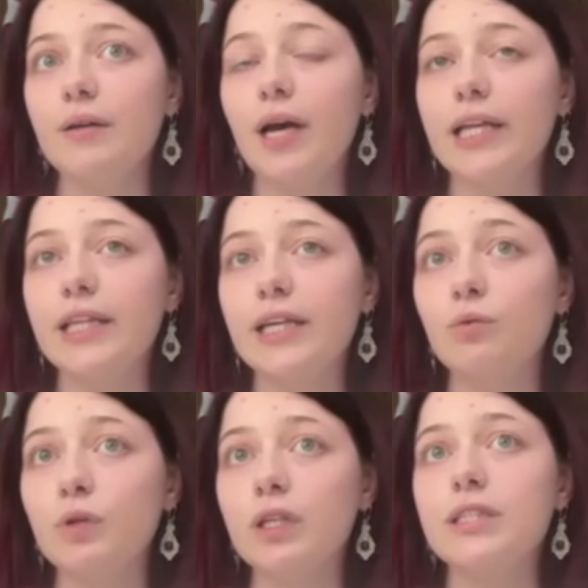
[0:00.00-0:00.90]
I think it
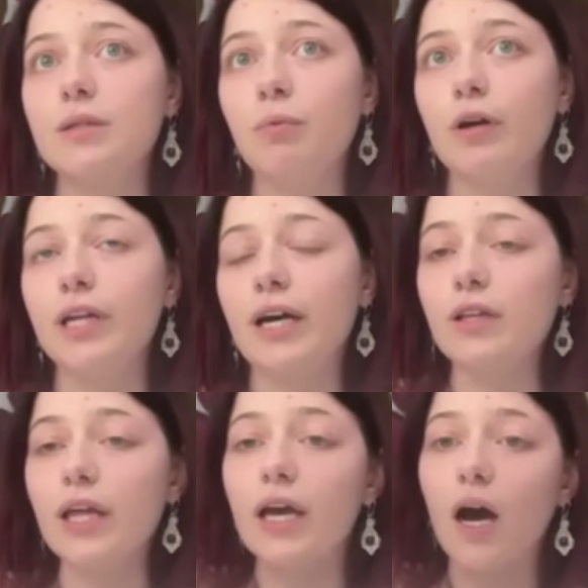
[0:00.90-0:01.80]
really did boil down
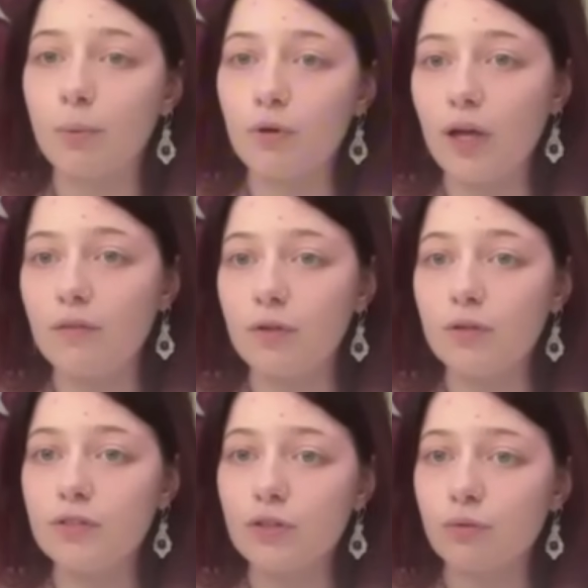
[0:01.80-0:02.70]
to like upper
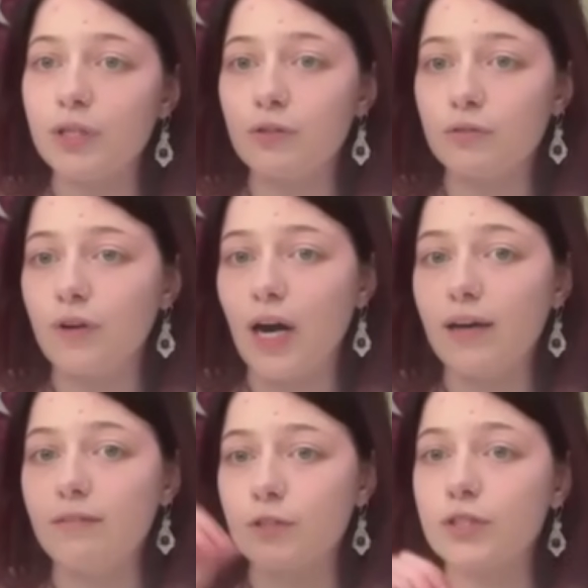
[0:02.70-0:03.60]
levels 3 through
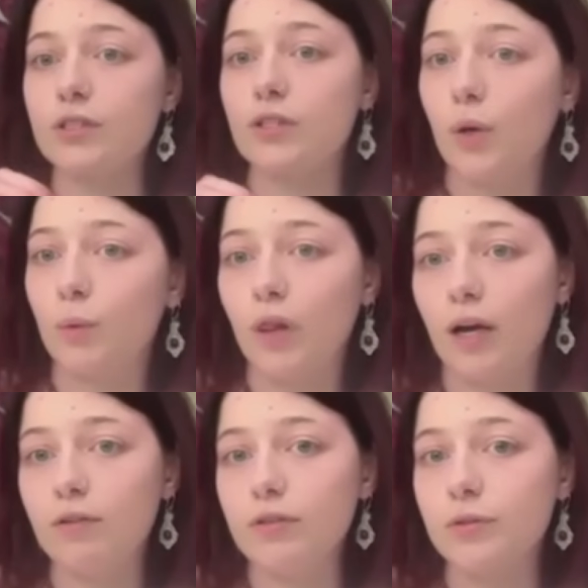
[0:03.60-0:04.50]
5 versus lower
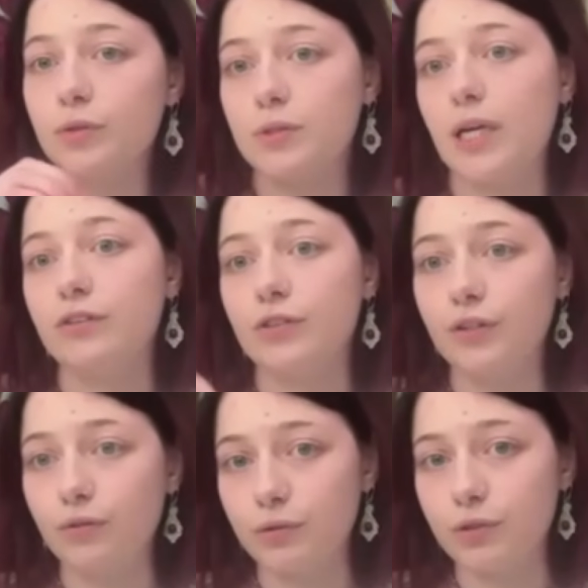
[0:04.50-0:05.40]
levels, which was entry
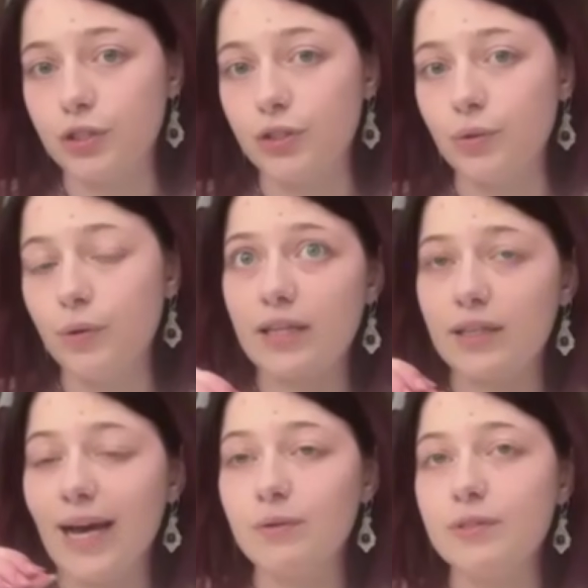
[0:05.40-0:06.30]
through 2.
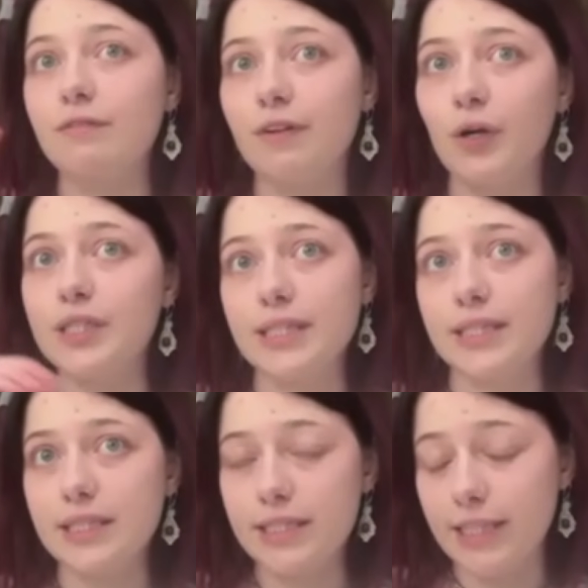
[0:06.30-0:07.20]
That was a very
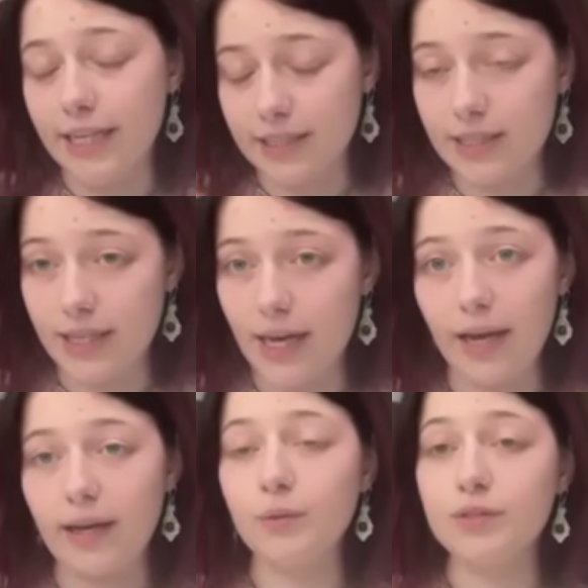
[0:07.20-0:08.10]
distinct
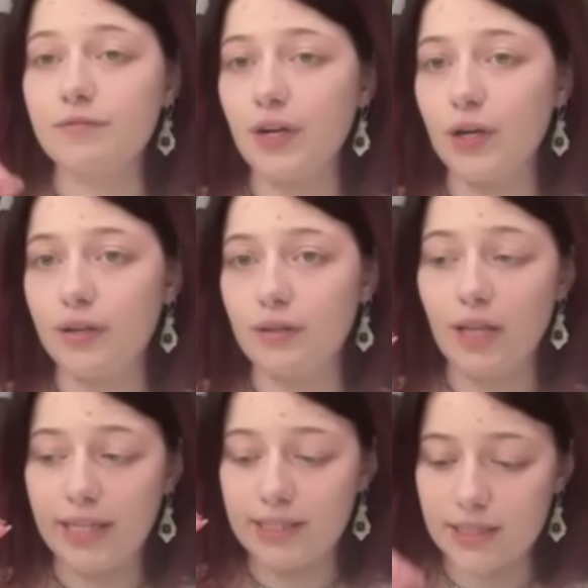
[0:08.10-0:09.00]
thing. It was very
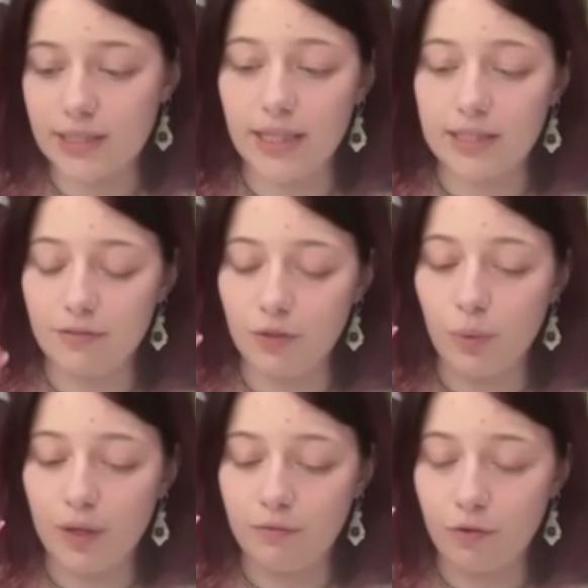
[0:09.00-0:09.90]
like distinct if you
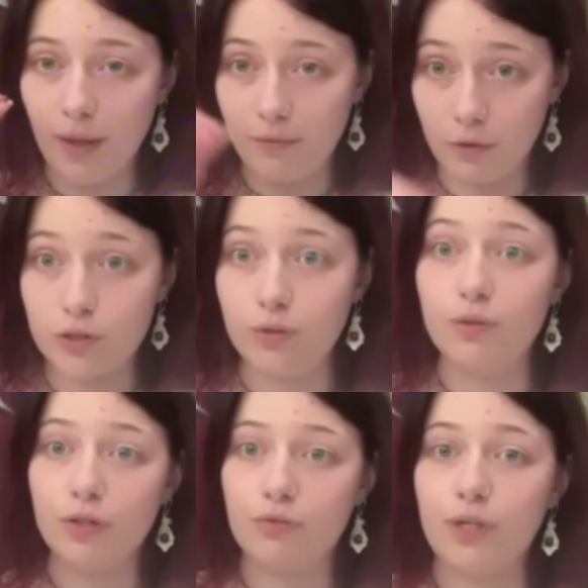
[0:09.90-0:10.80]
went from level 2
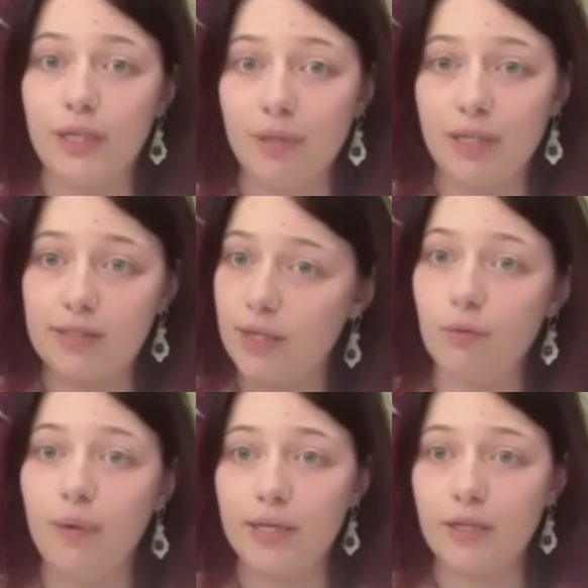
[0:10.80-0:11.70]
to 3 because they would
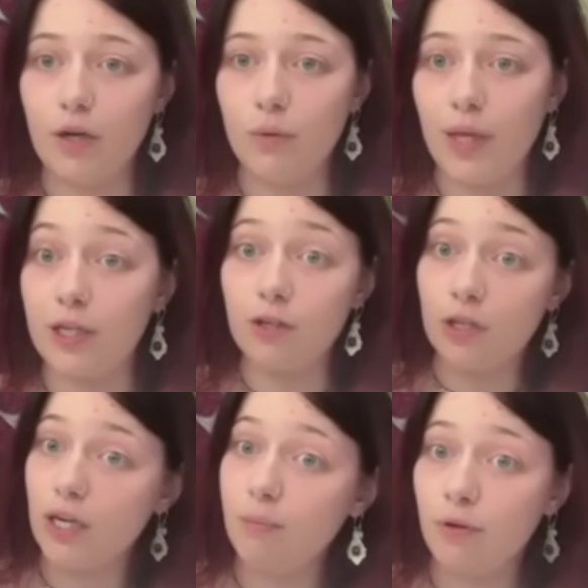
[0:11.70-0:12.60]
make it known like you're
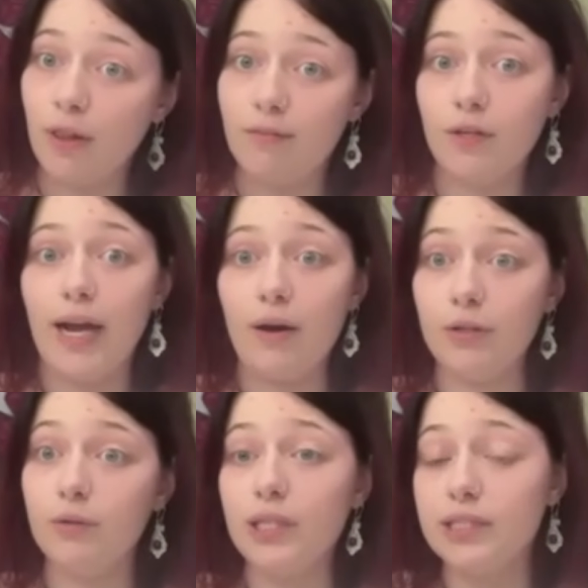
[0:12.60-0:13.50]
an upper level now,
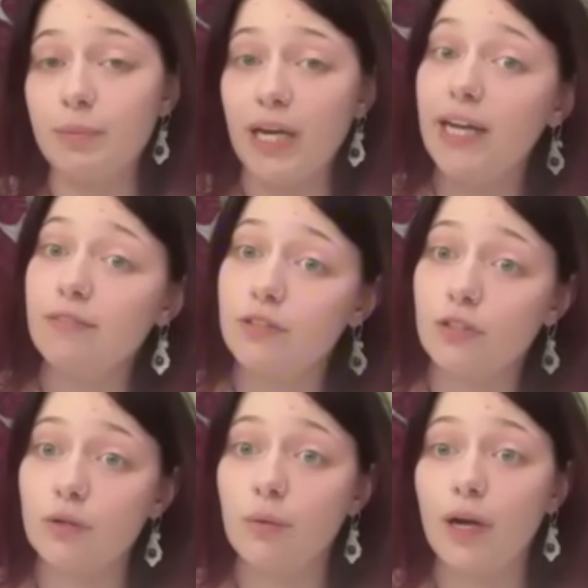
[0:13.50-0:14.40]
you need to behave a
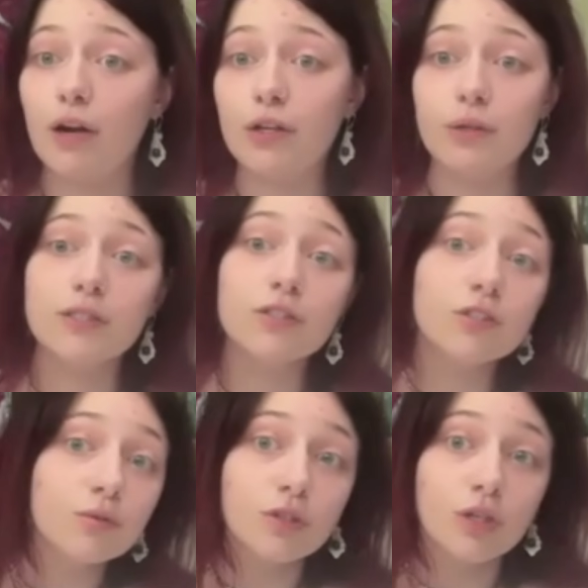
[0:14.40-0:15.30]
certain way or you need to
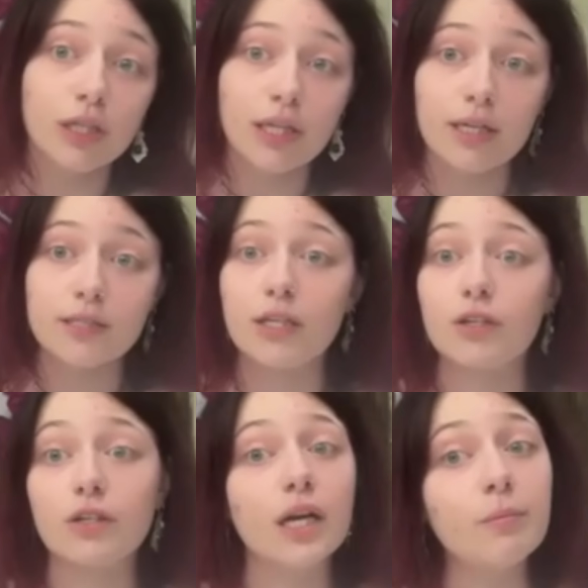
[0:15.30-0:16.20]
do certain things. Like
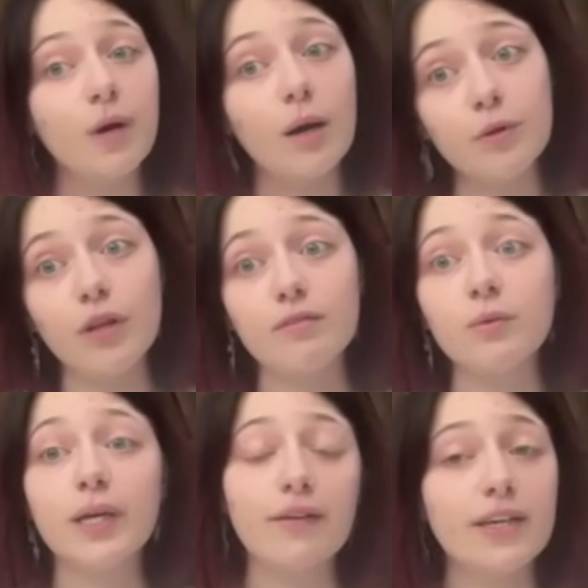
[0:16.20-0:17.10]
you're an upper level,
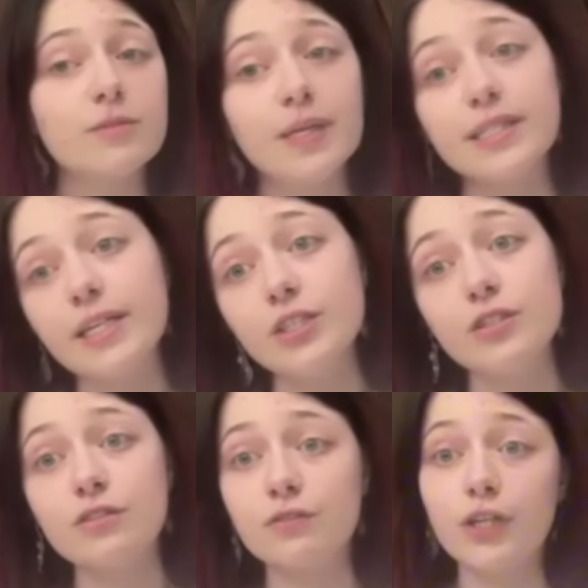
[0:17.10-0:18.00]
we have
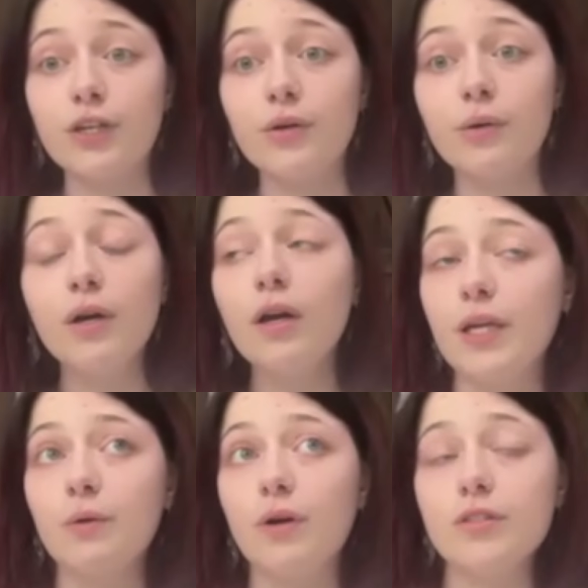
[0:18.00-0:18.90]
expectations for you. And
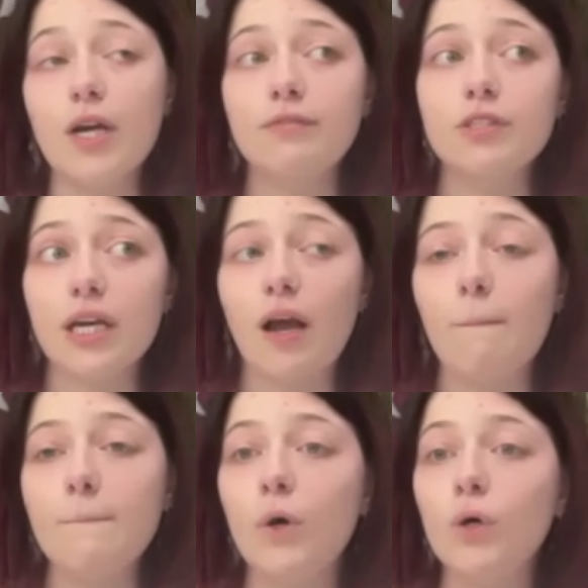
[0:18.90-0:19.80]
you would also have just like a
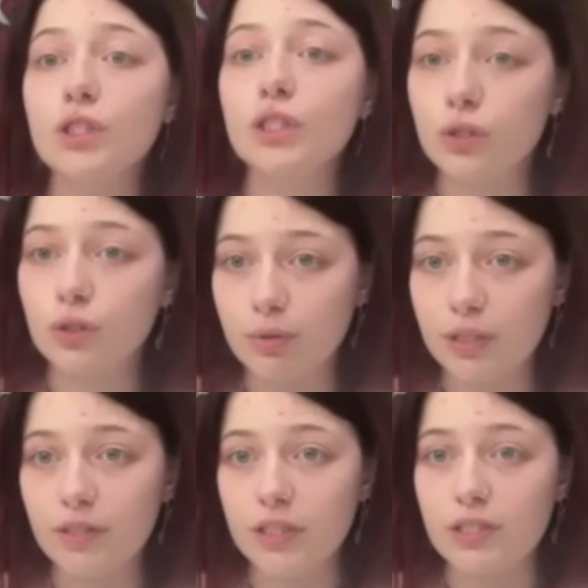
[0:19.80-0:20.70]
multitude of
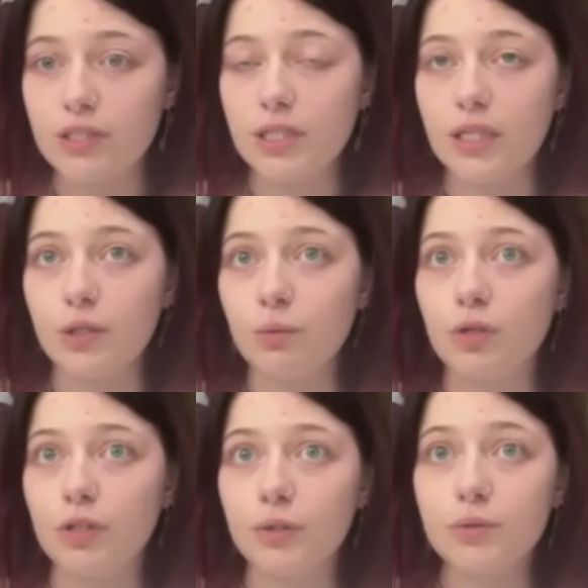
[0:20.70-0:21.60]
privileges that you were
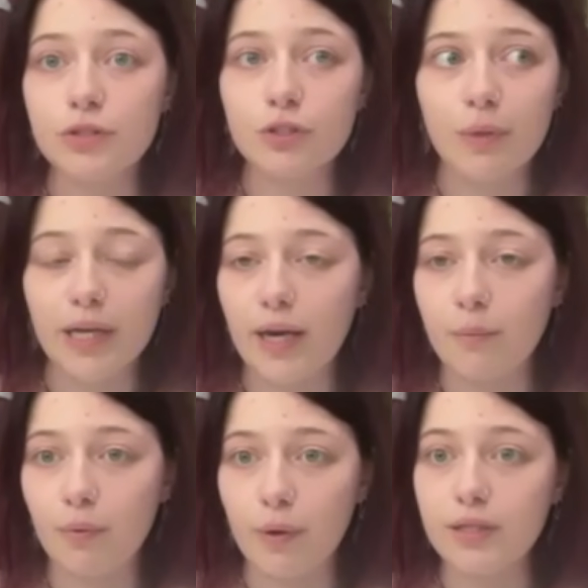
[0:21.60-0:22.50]
used to by that
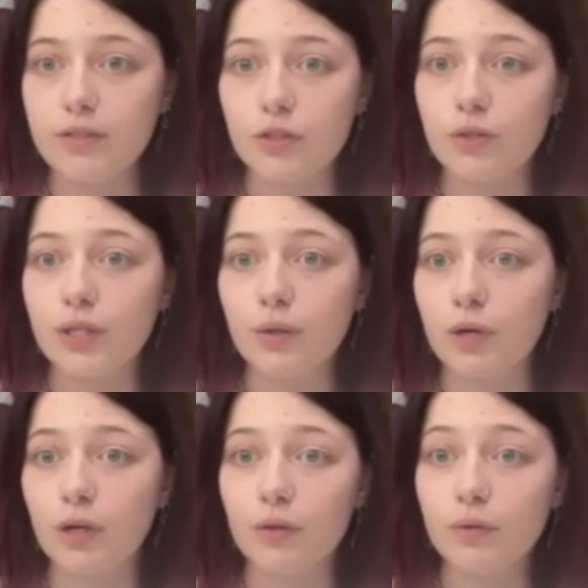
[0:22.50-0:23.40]
point, so you didn't
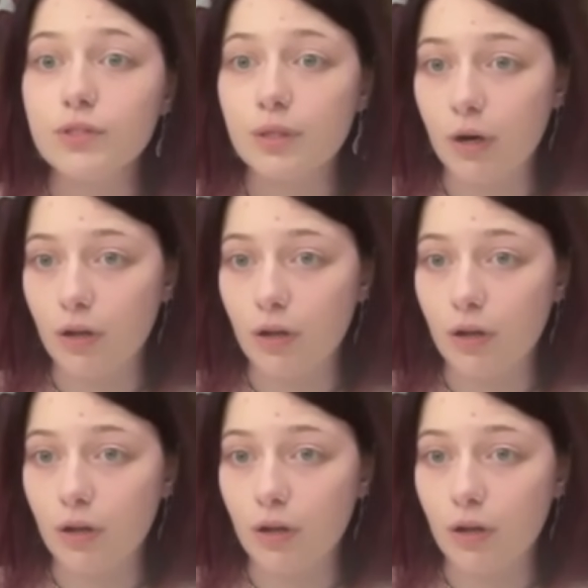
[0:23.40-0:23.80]
want to lose them all